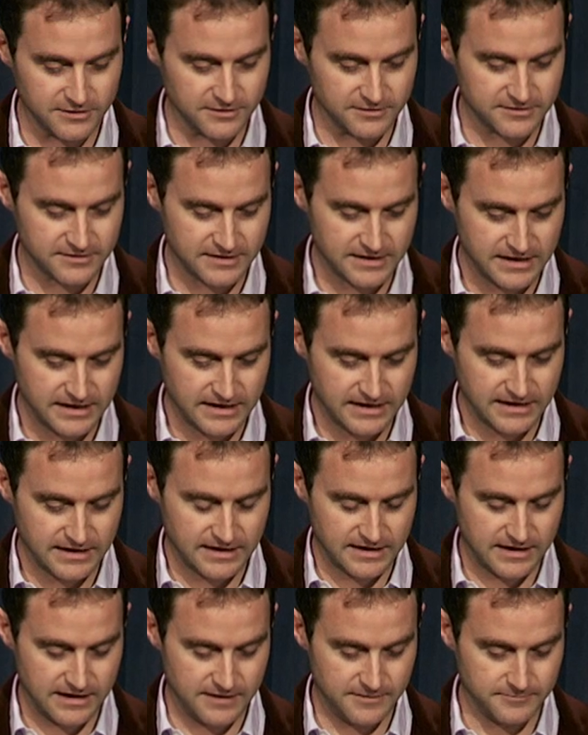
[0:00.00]
Earth,
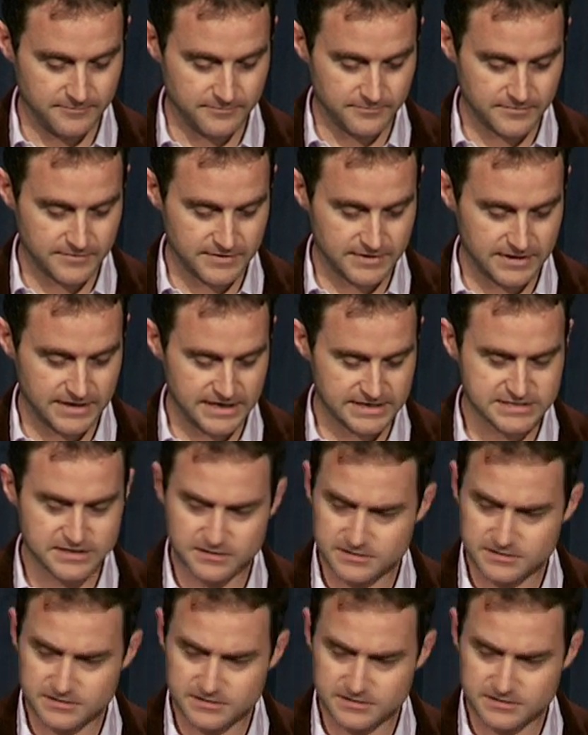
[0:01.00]
it's